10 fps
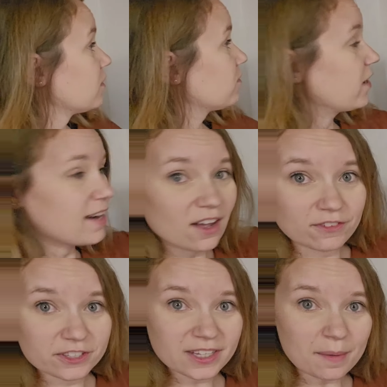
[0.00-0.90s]
Right now I've
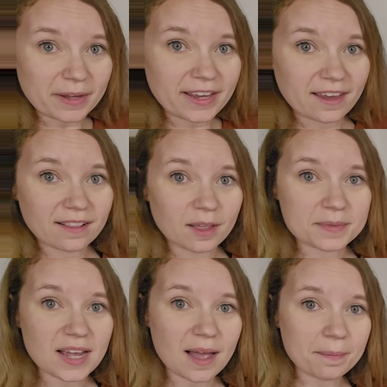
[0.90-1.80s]
just got my kettle up
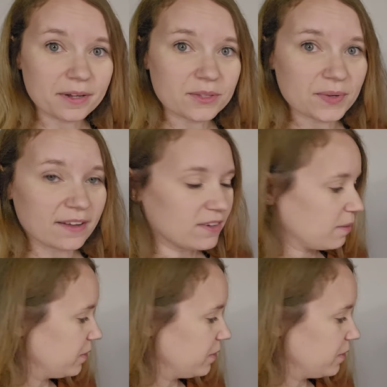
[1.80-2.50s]
top because we have not